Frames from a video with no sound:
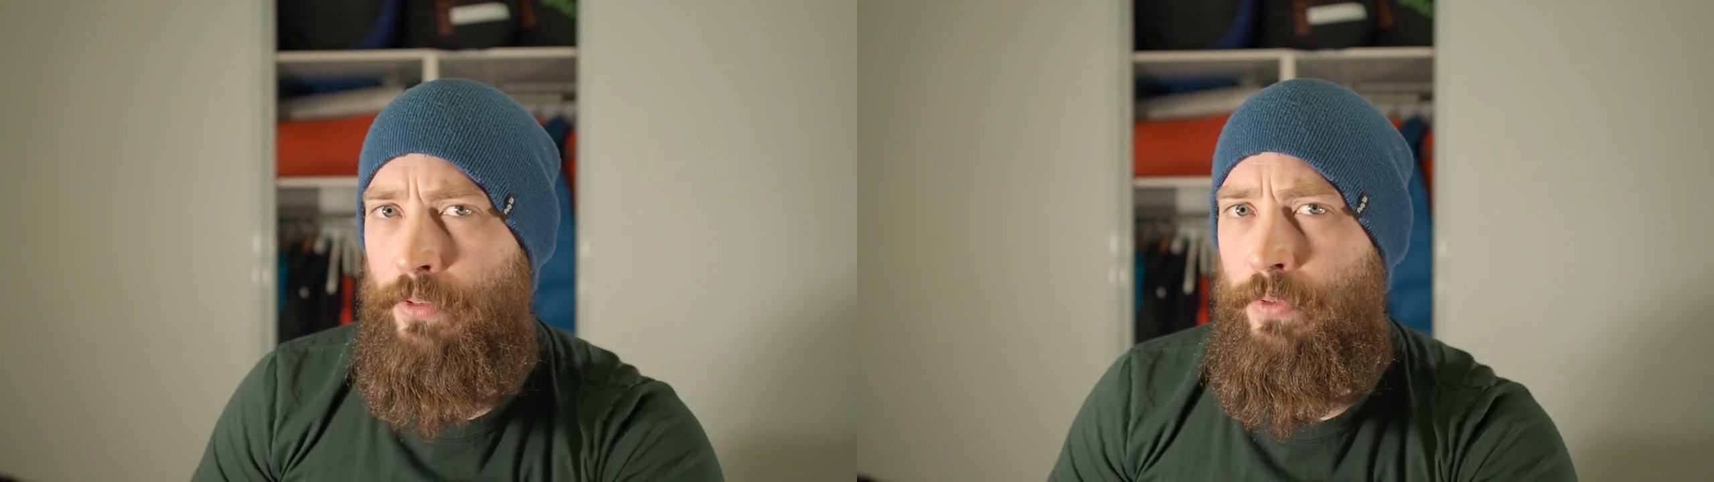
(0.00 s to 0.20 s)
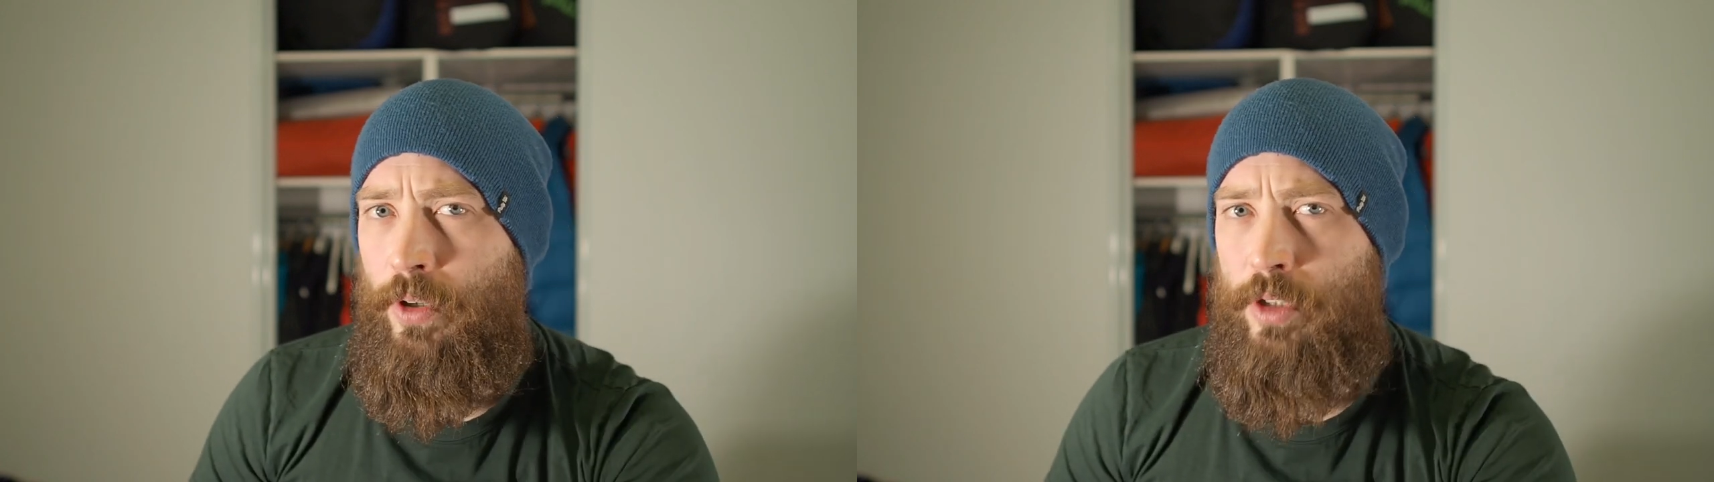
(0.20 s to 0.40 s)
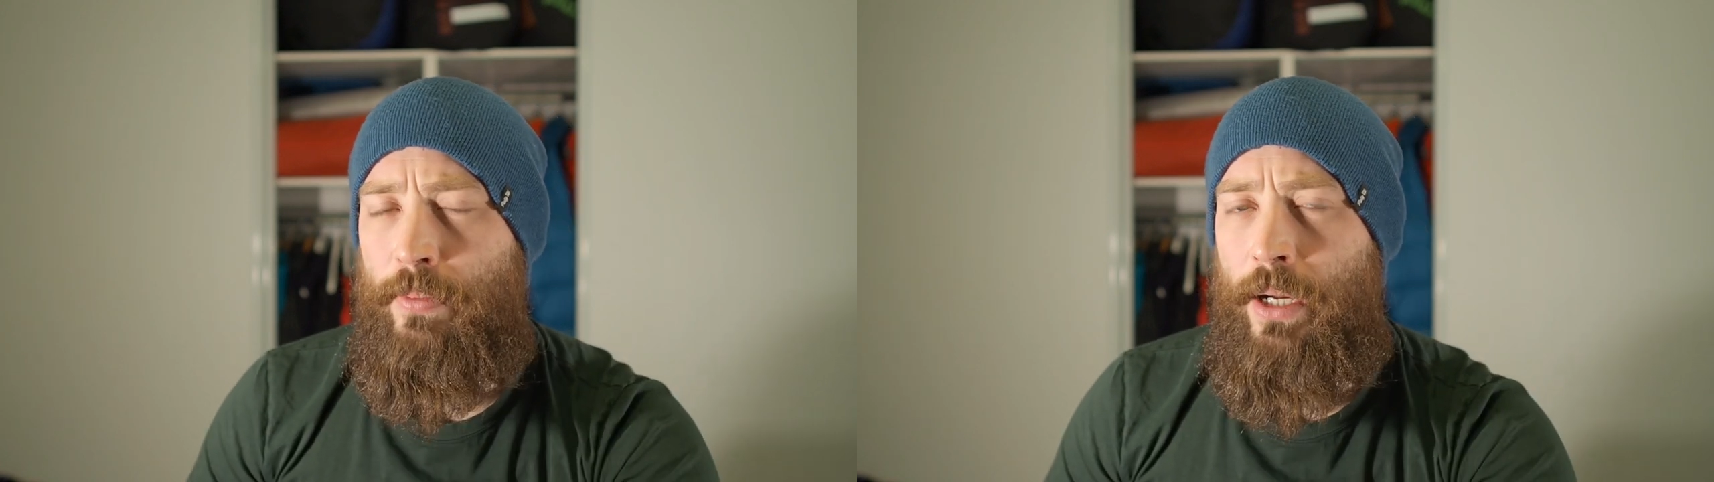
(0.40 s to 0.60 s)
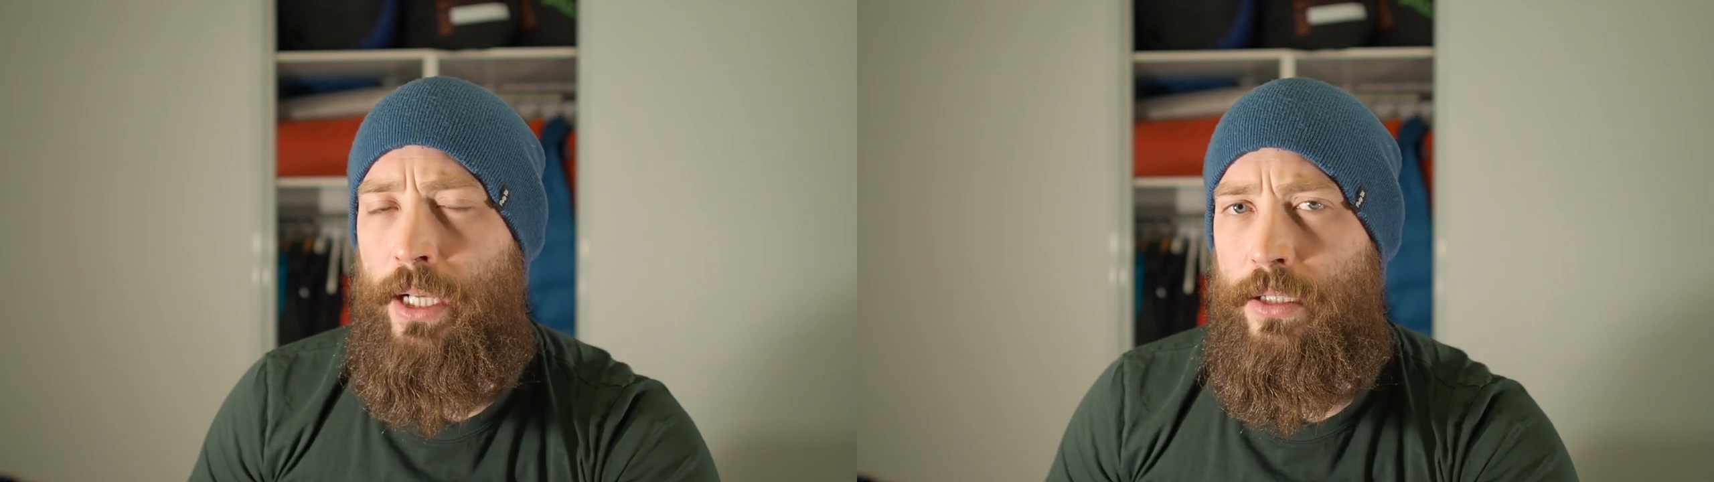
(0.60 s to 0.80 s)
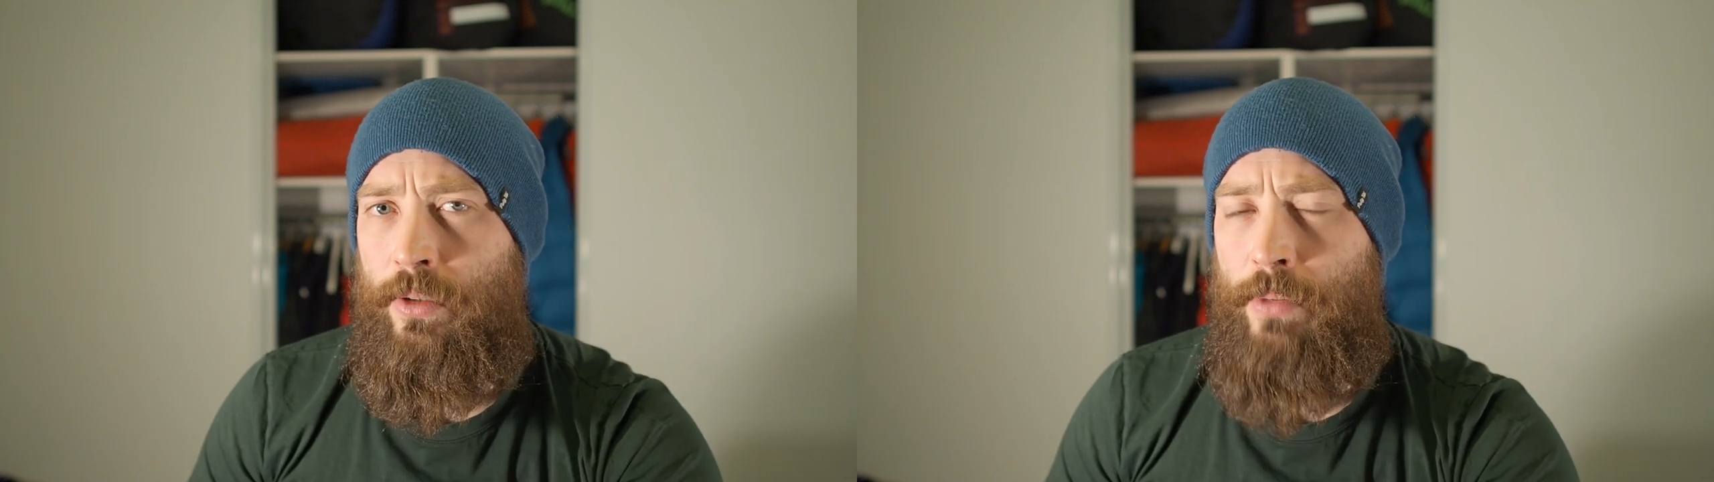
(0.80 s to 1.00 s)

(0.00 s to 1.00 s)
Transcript: frostbites on